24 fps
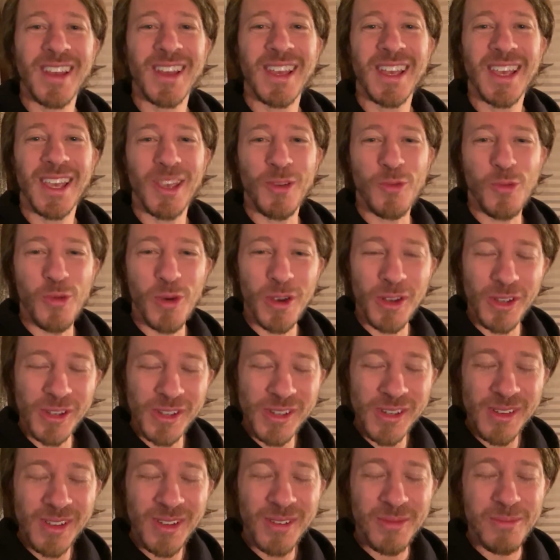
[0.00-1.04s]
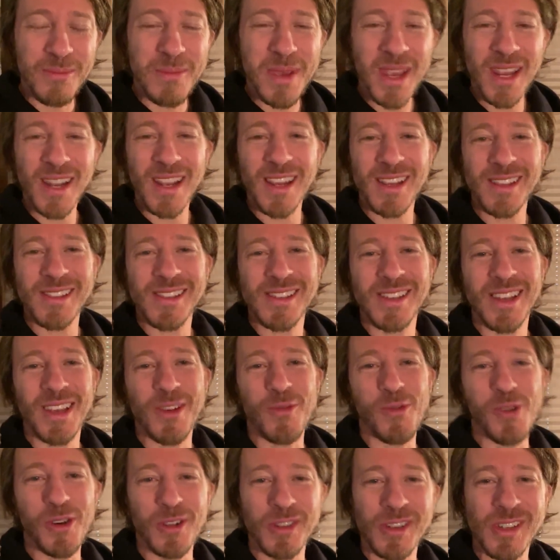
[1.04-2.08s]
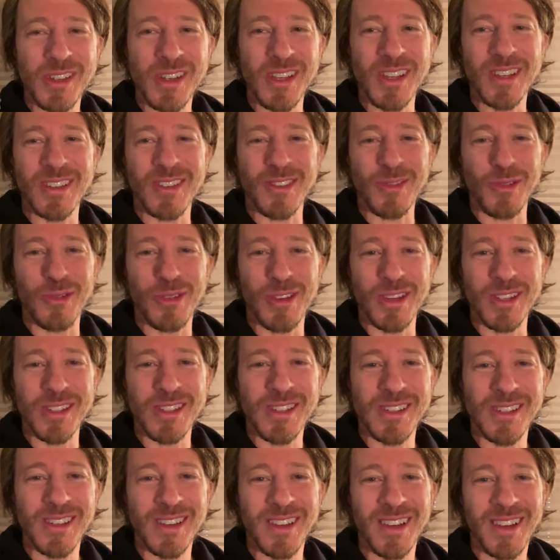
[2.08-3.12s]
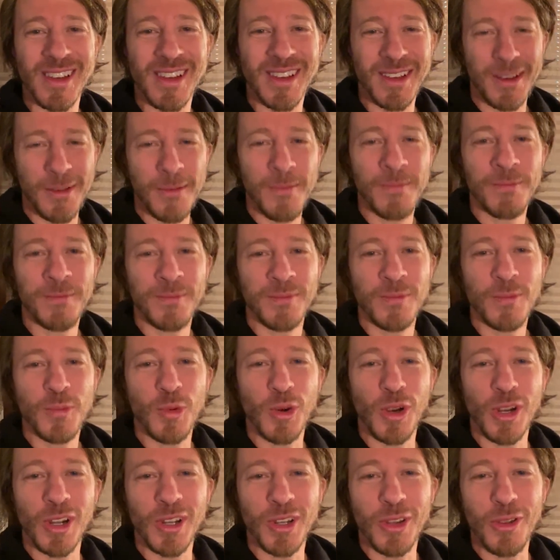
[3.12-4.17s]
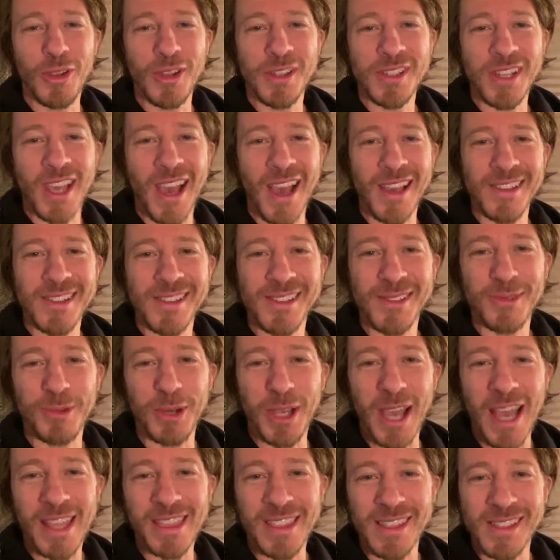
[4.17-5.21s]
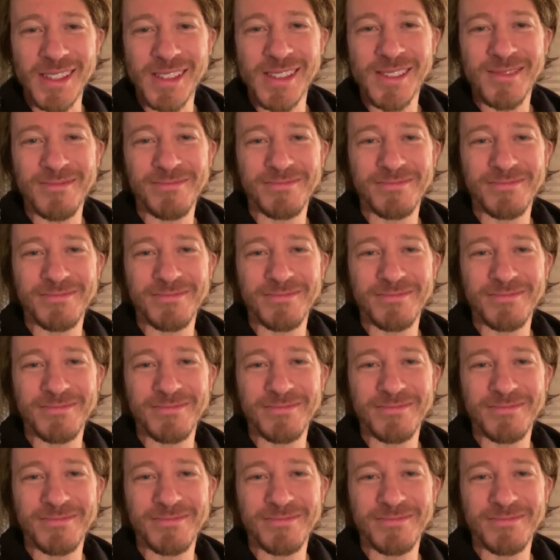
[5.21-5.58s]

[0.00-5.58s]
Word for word: He will meet us, He will see us through this. We're going to do this, guys. We got this.